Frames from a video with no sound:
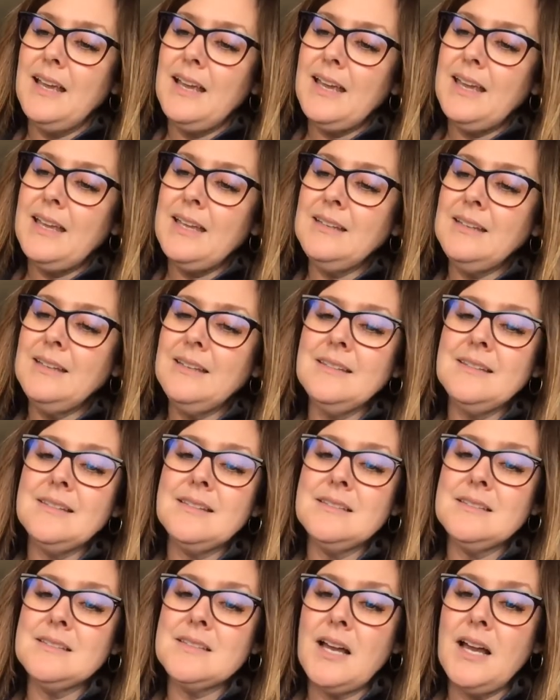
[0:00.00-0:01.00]
And his
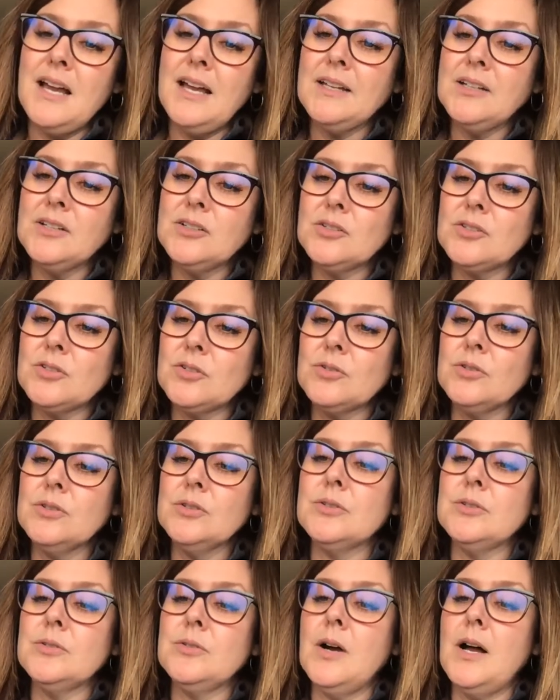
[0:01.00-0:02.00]
entire
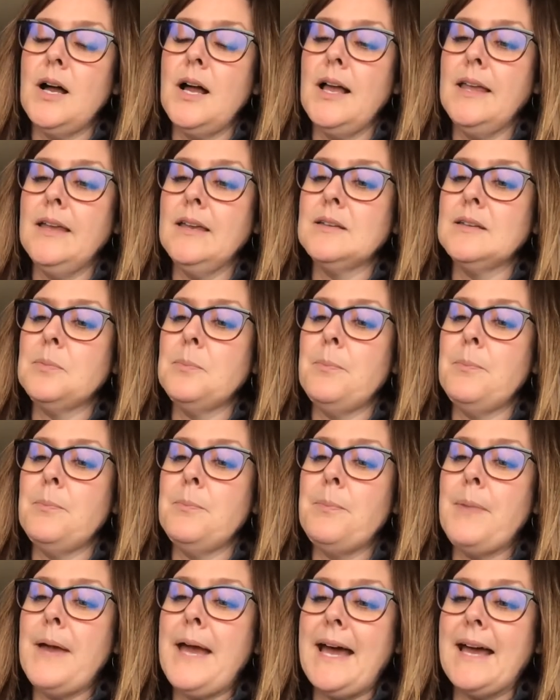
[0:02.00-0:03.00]
crew hiked
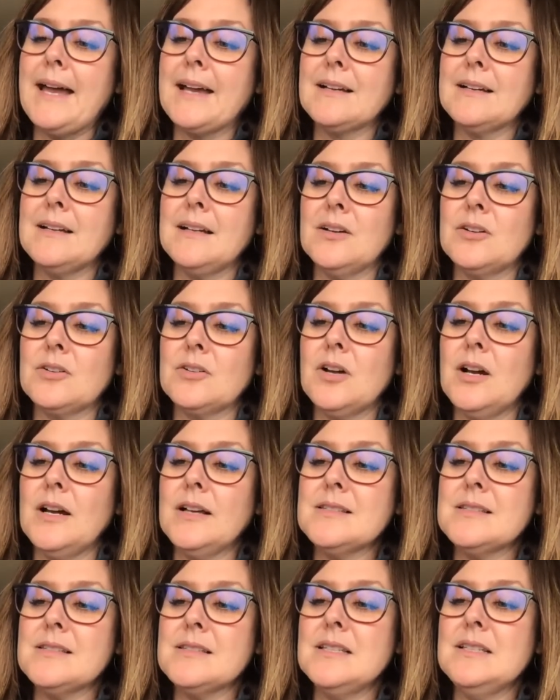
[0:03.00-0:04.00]
back
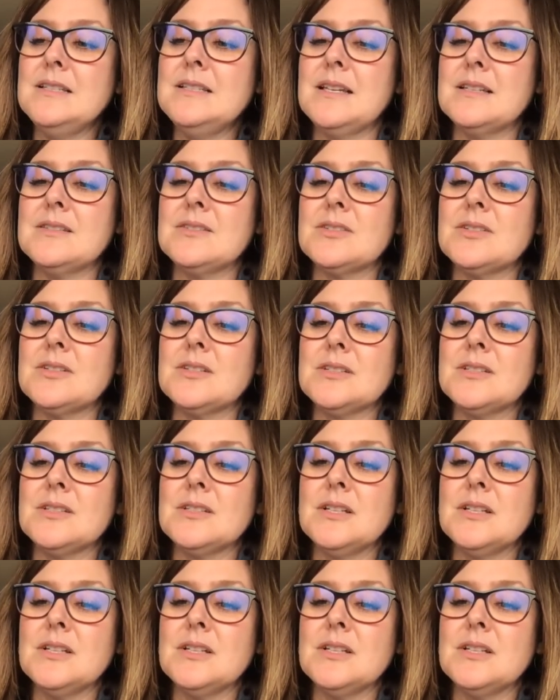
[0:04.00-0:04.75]
across the desert